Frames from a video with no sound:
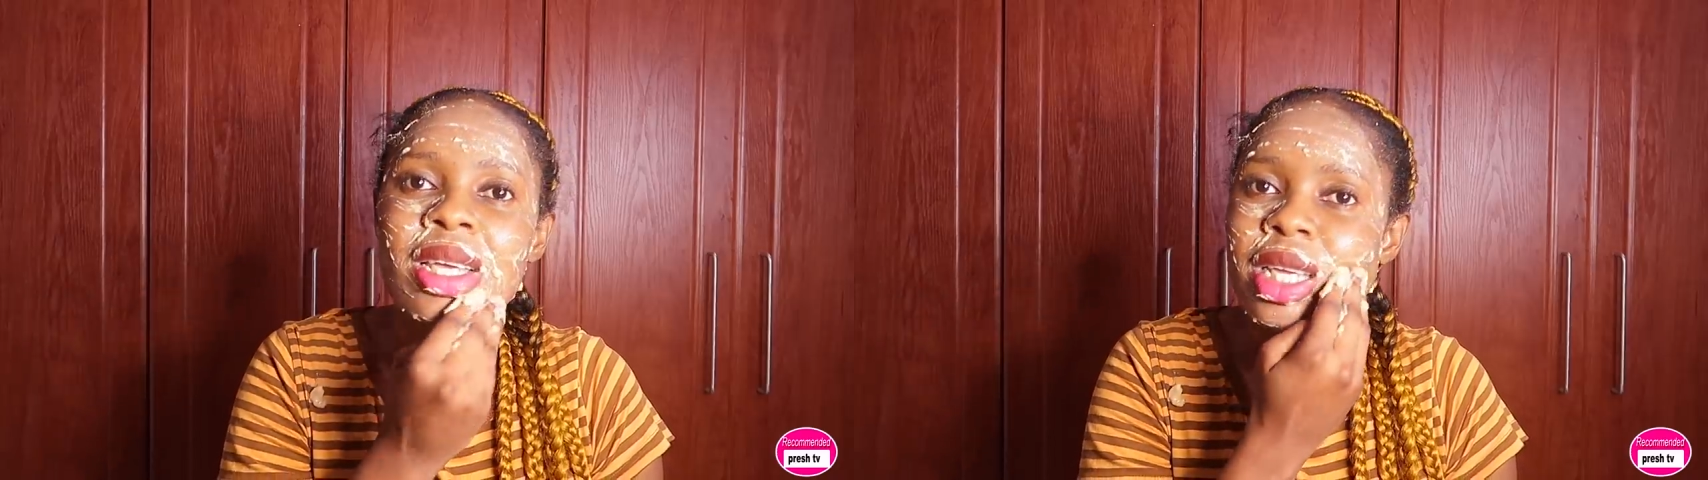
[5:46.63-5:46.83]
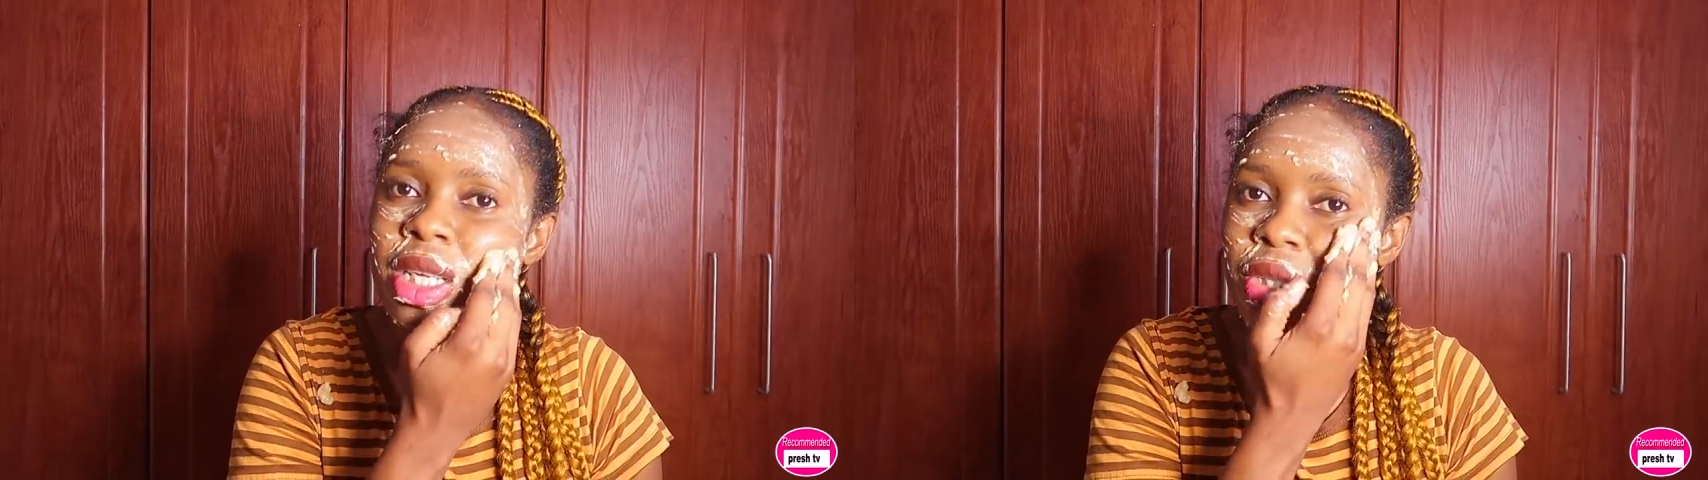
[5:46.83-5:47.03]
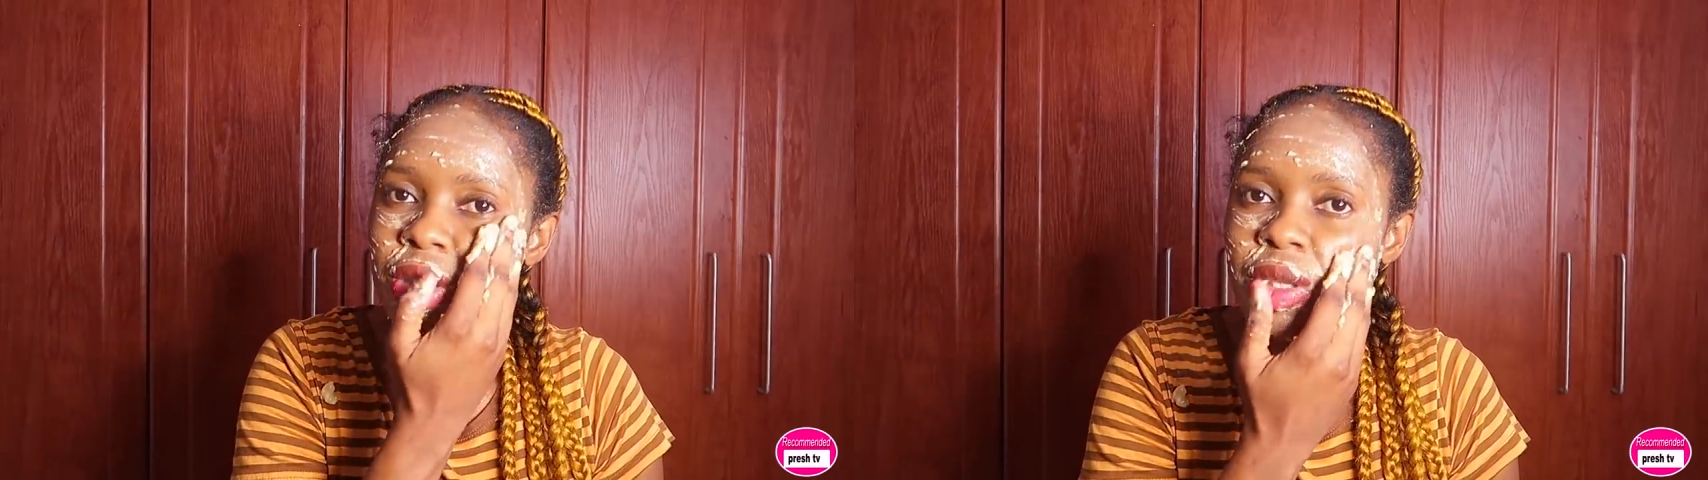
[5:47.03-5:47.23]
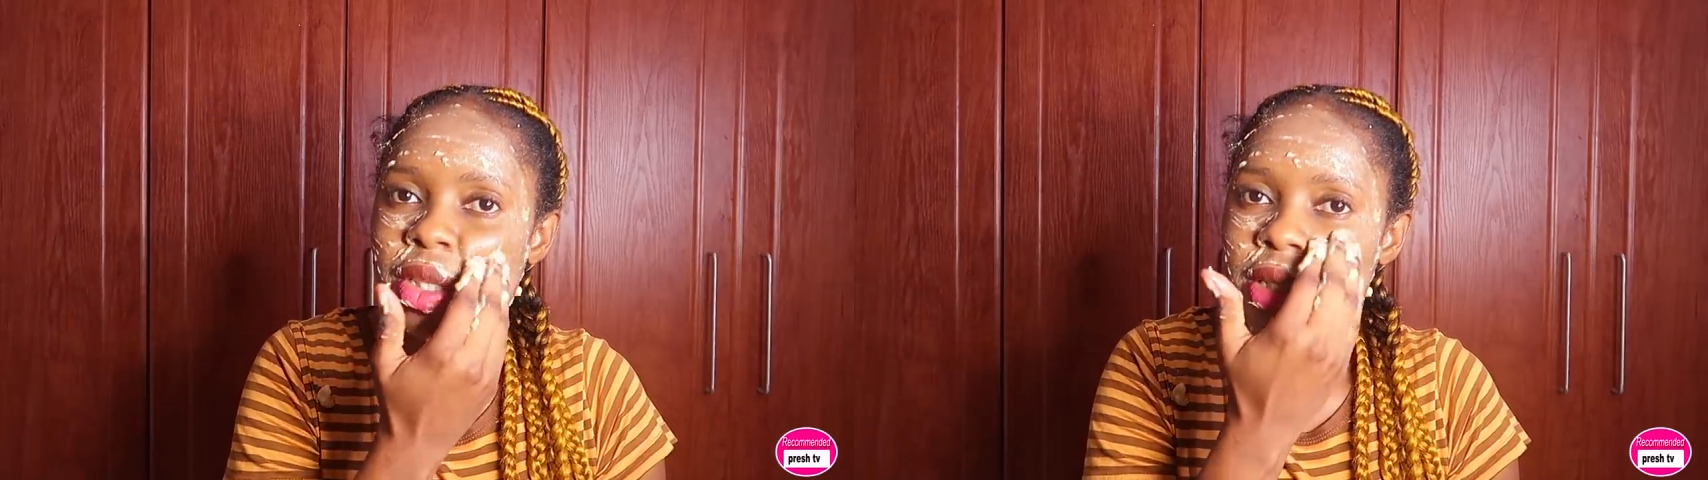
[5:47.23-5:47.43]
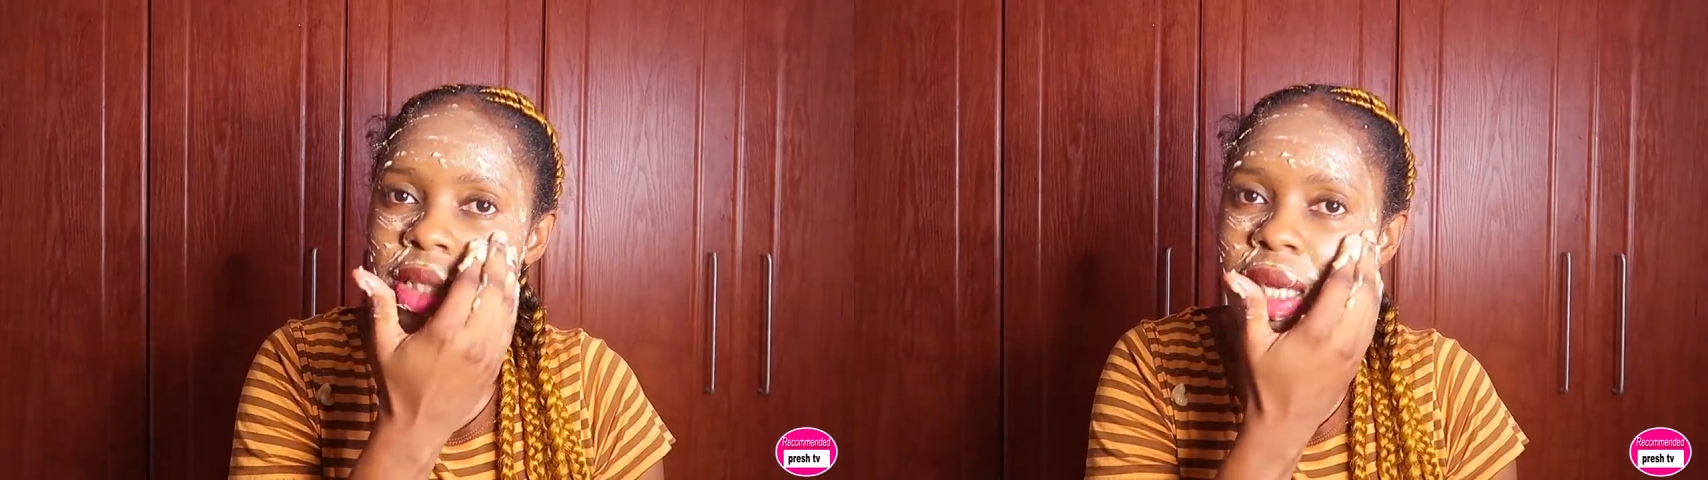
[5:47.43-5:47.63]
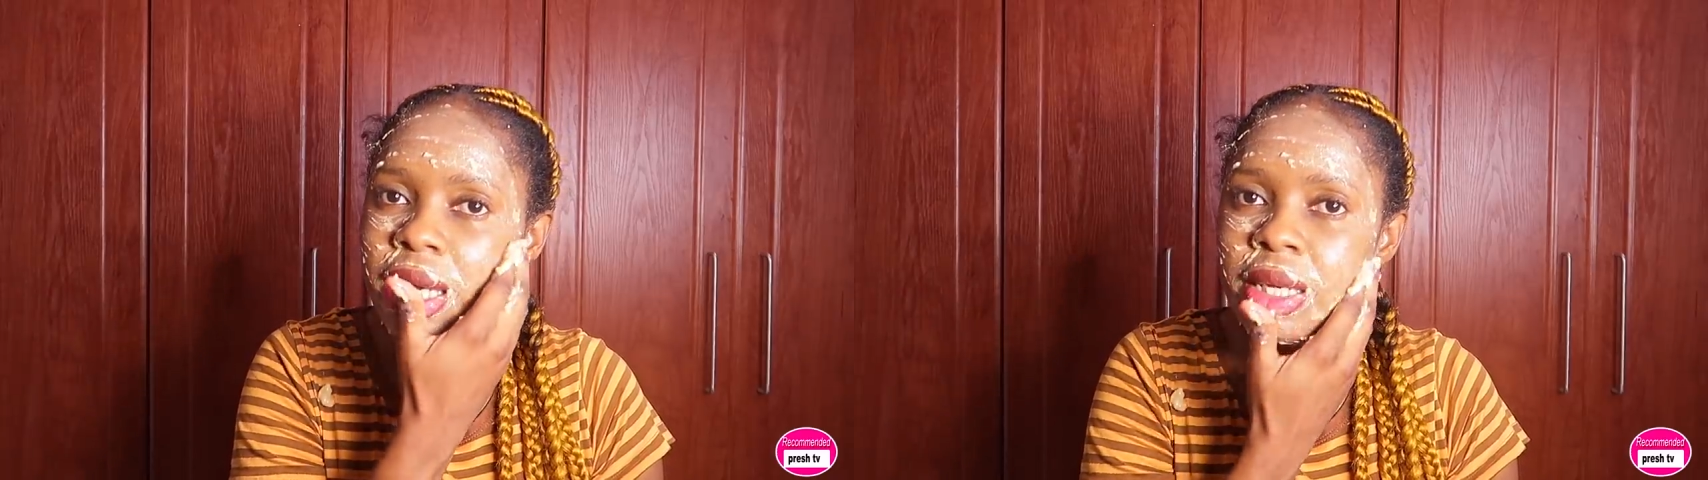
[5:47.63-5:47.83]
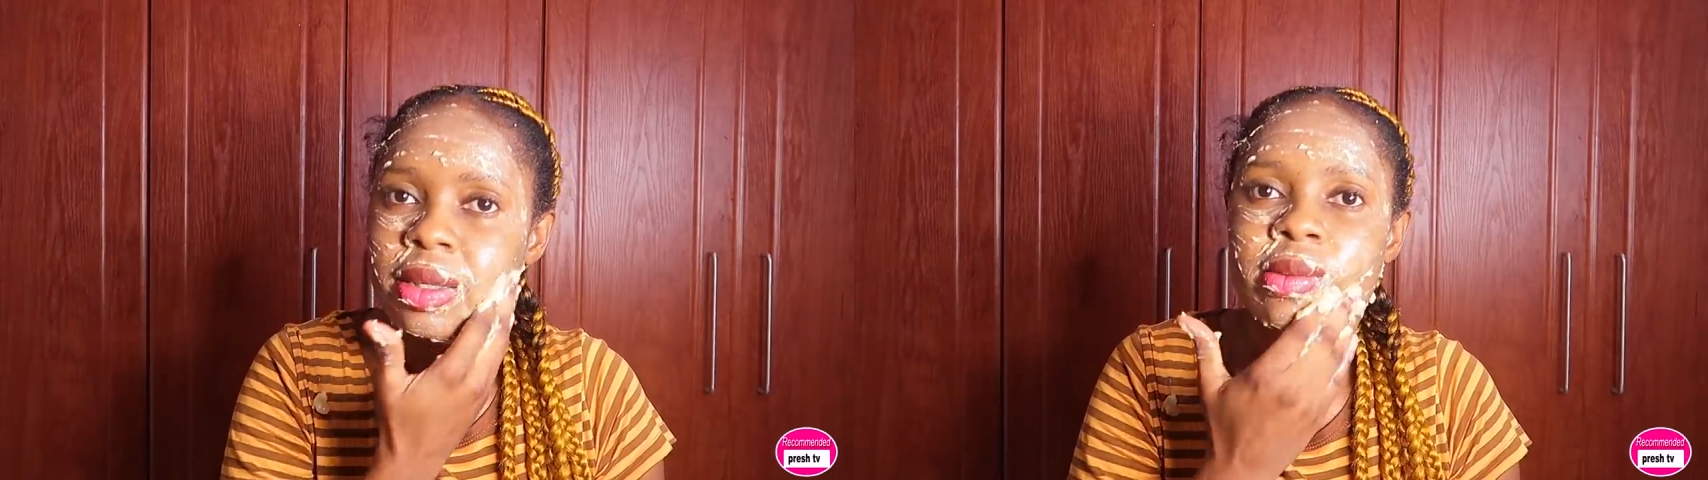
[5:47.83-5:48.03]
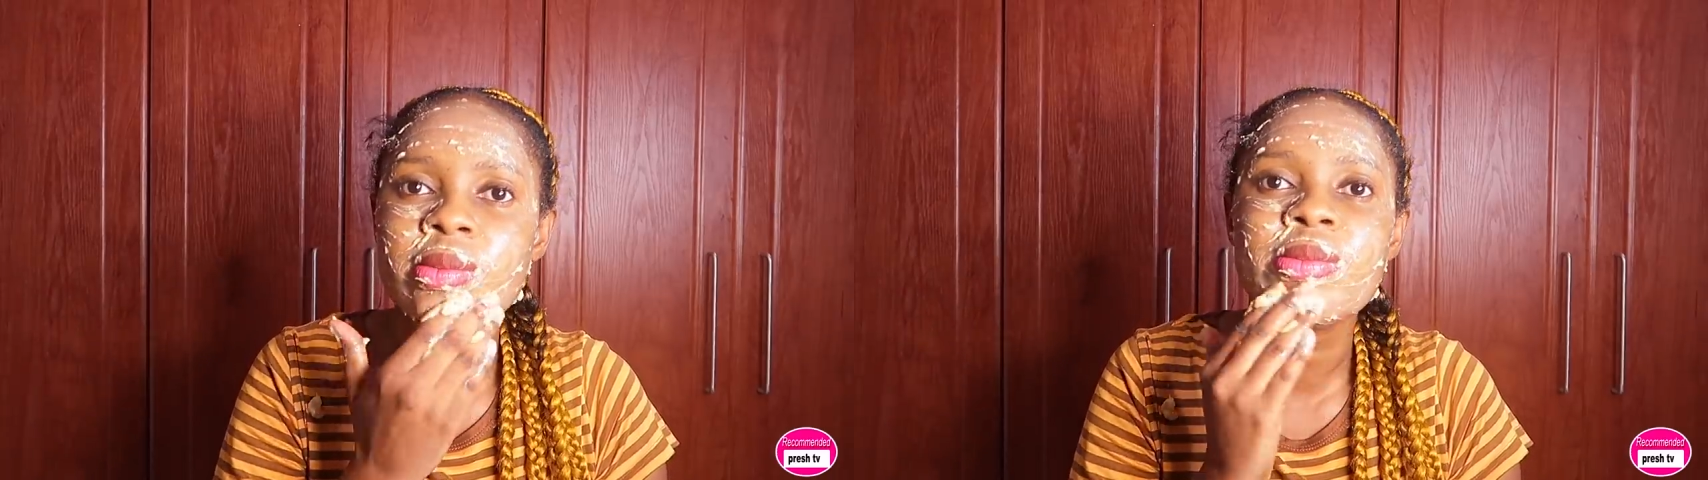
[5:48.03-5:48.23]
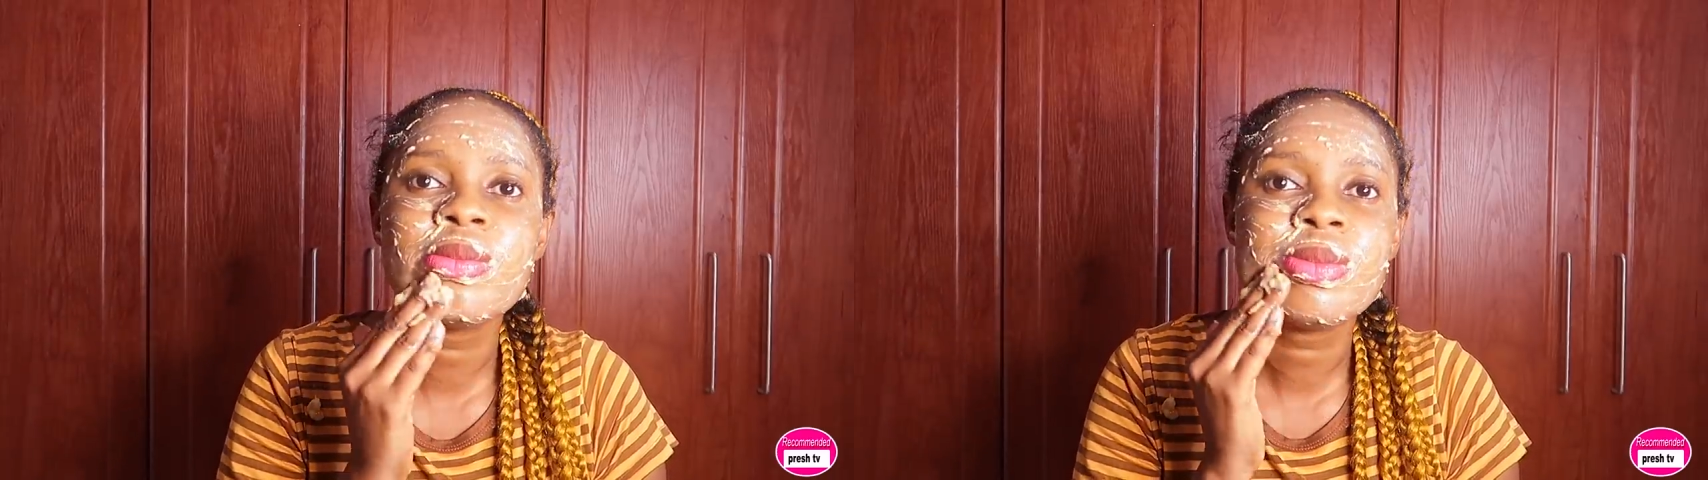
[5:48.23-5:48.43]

into the skin.